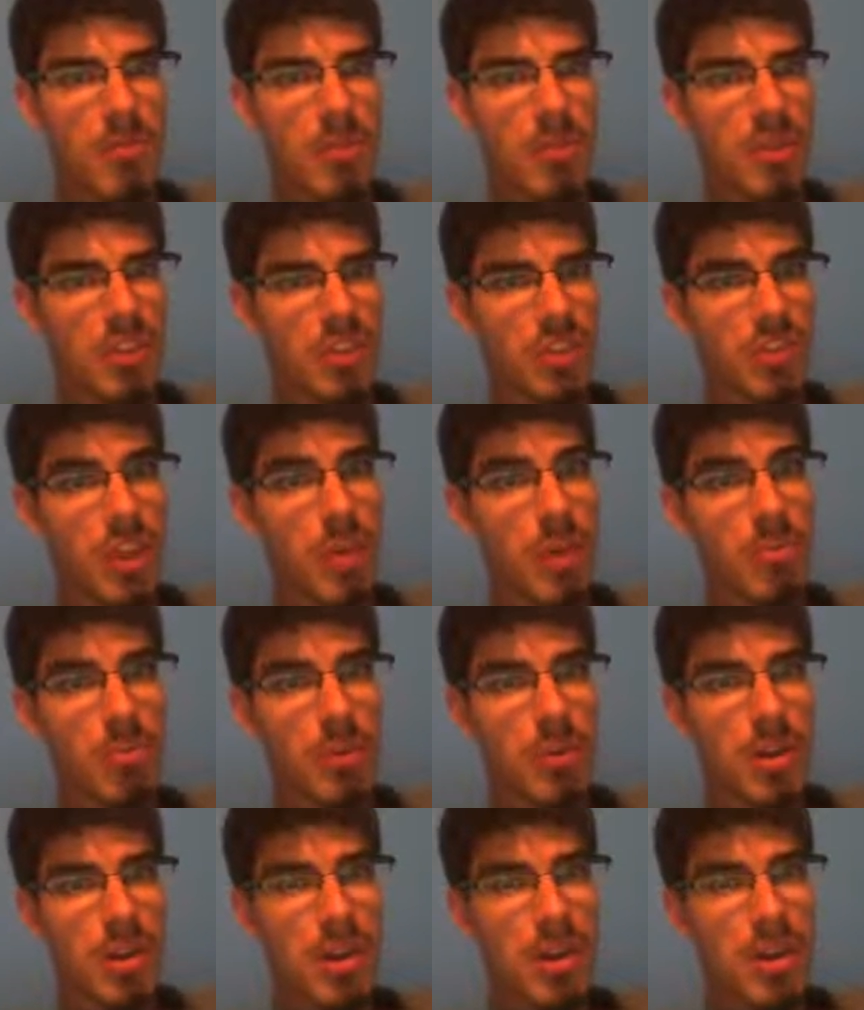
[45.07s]
buildings
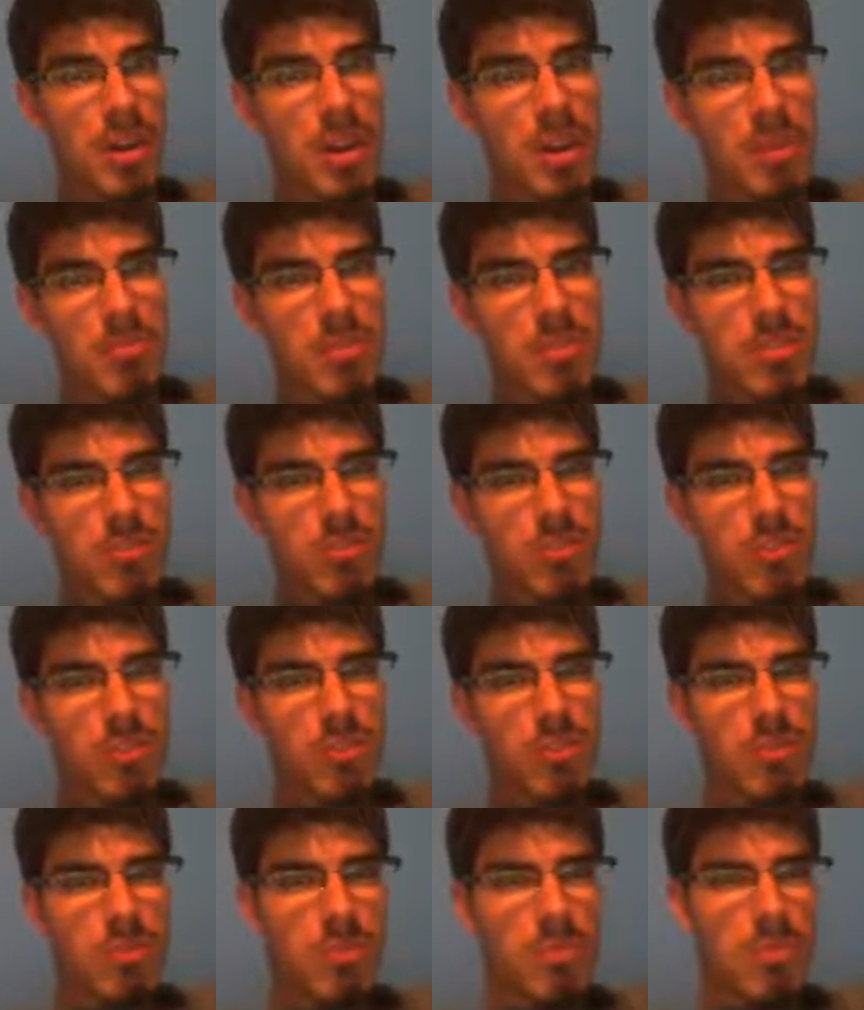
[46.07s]
upward, but there's
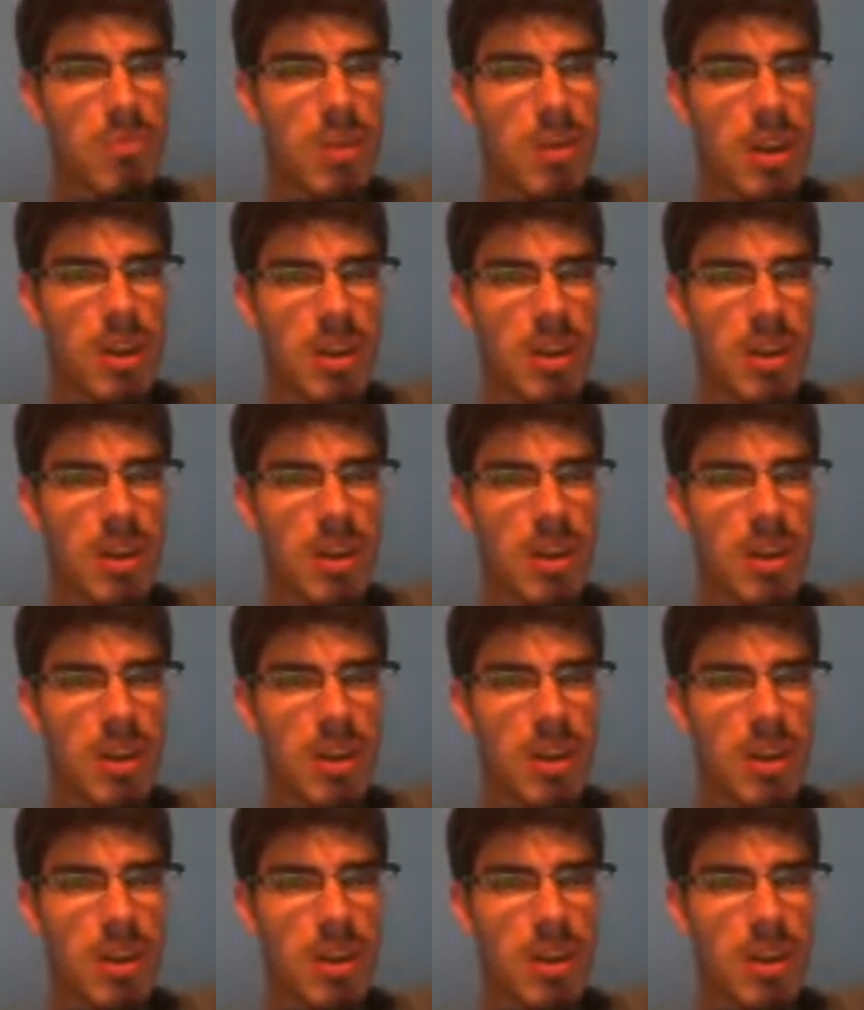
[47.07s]
still